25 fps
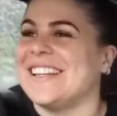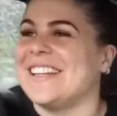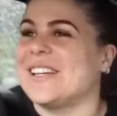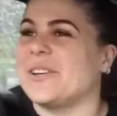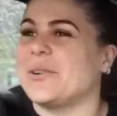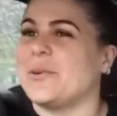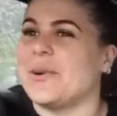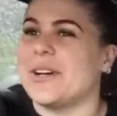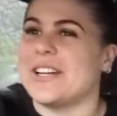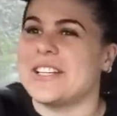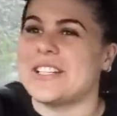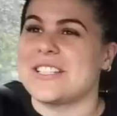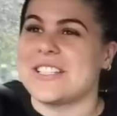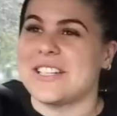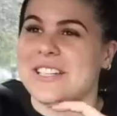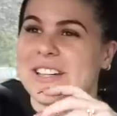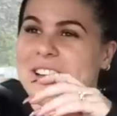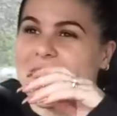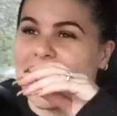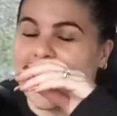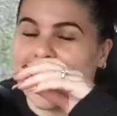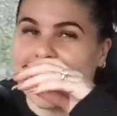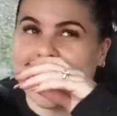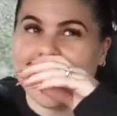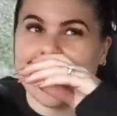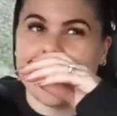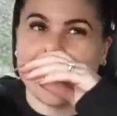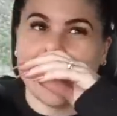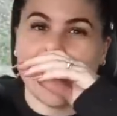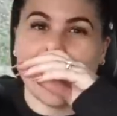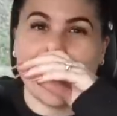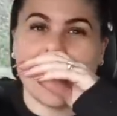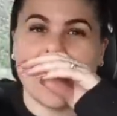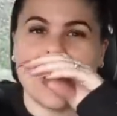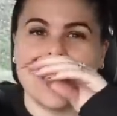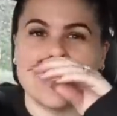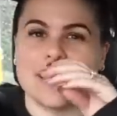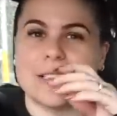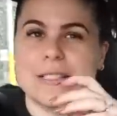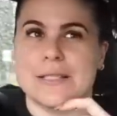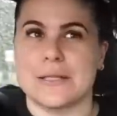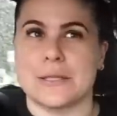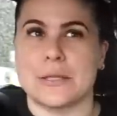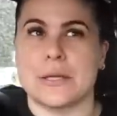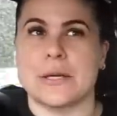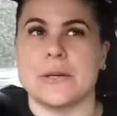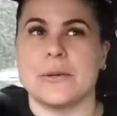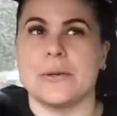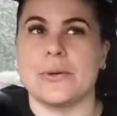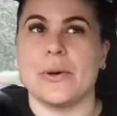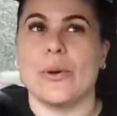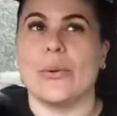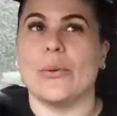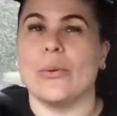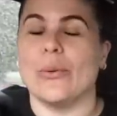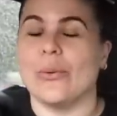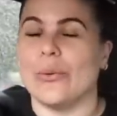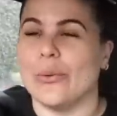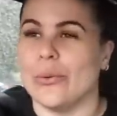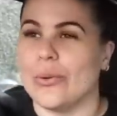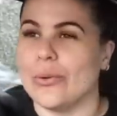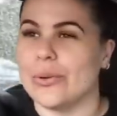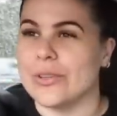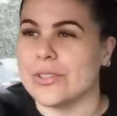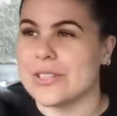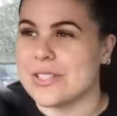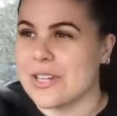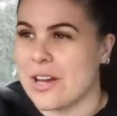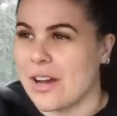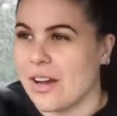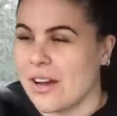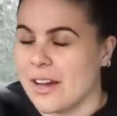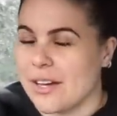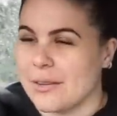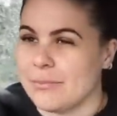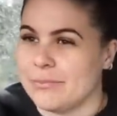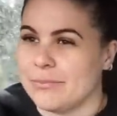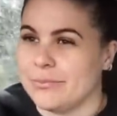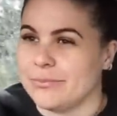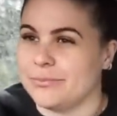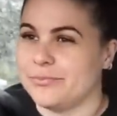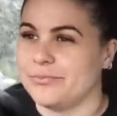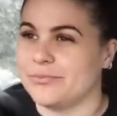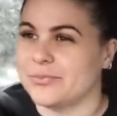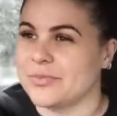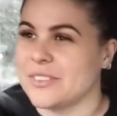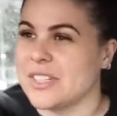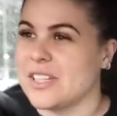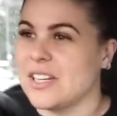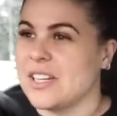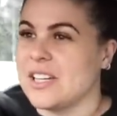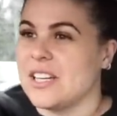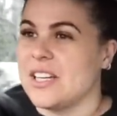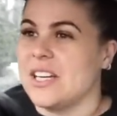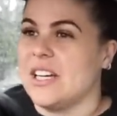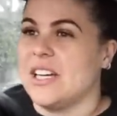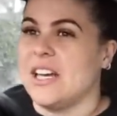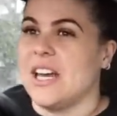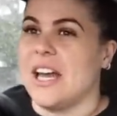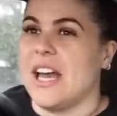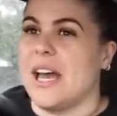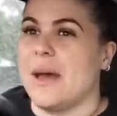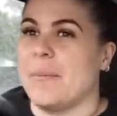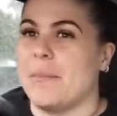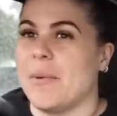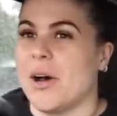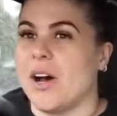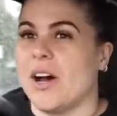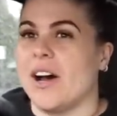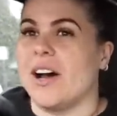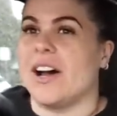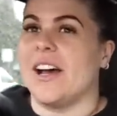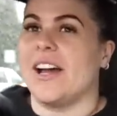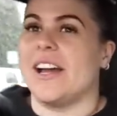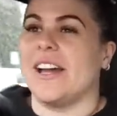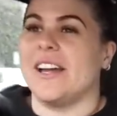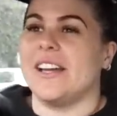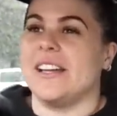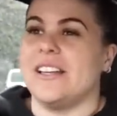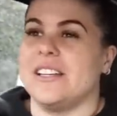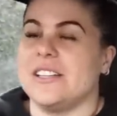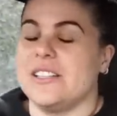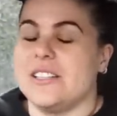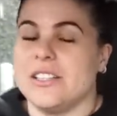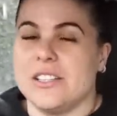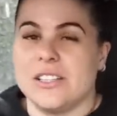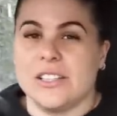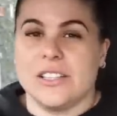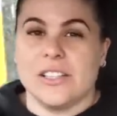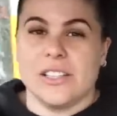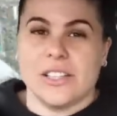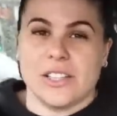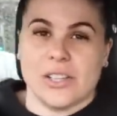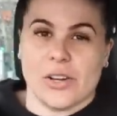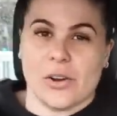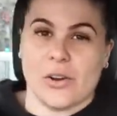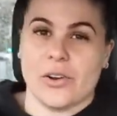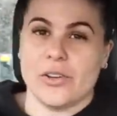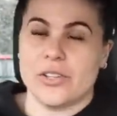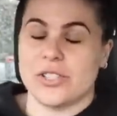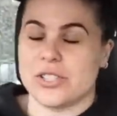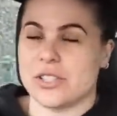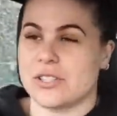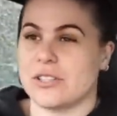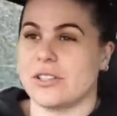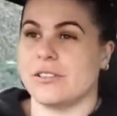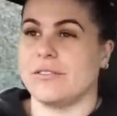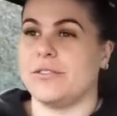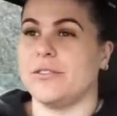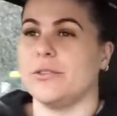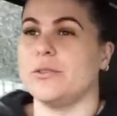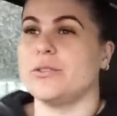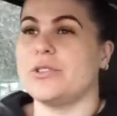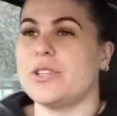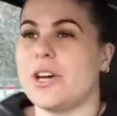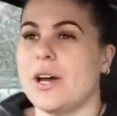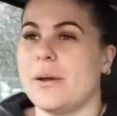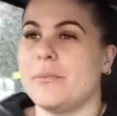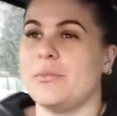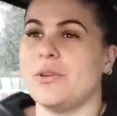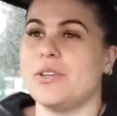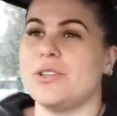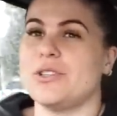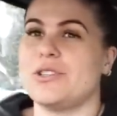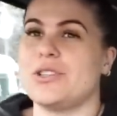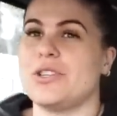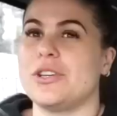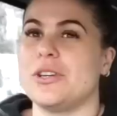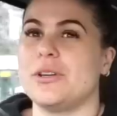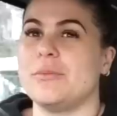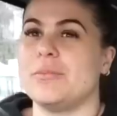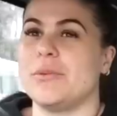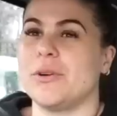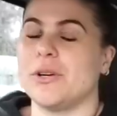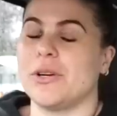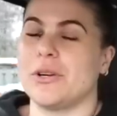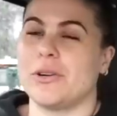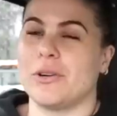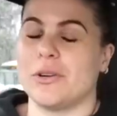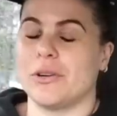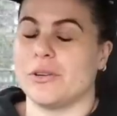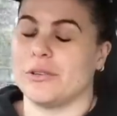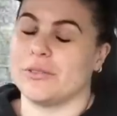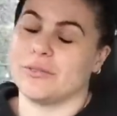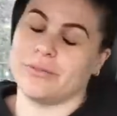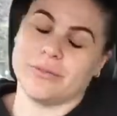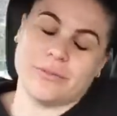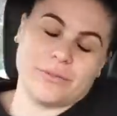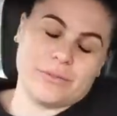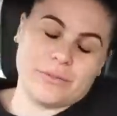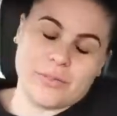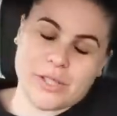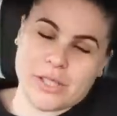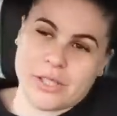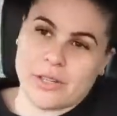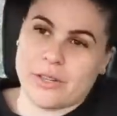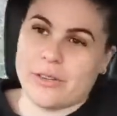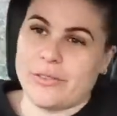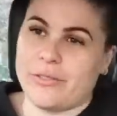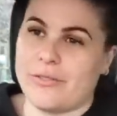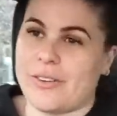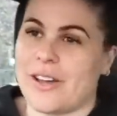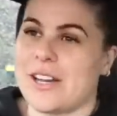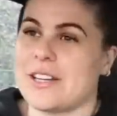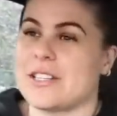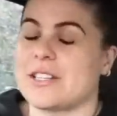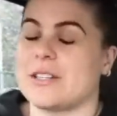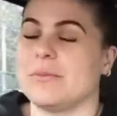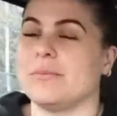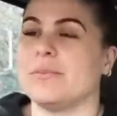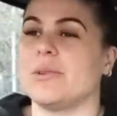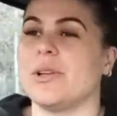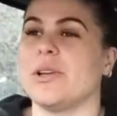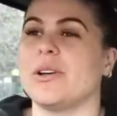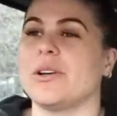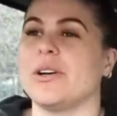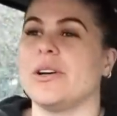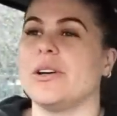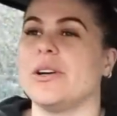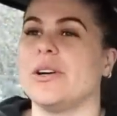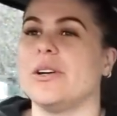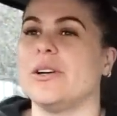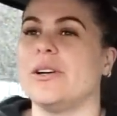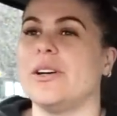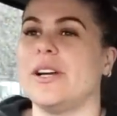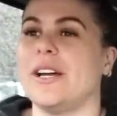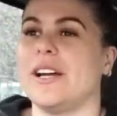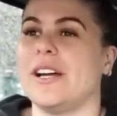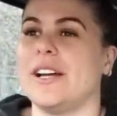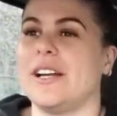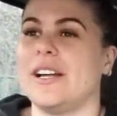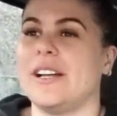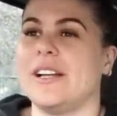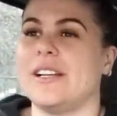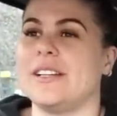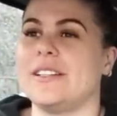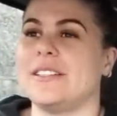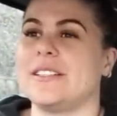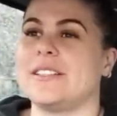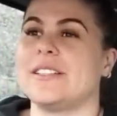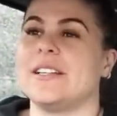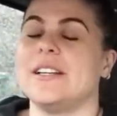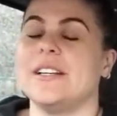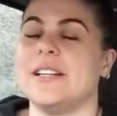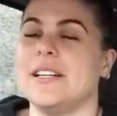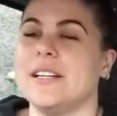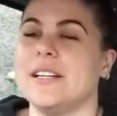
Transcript: The question I get asked all the time, am I, you know, just a full-time YouTuber or, you know, fashion blogger and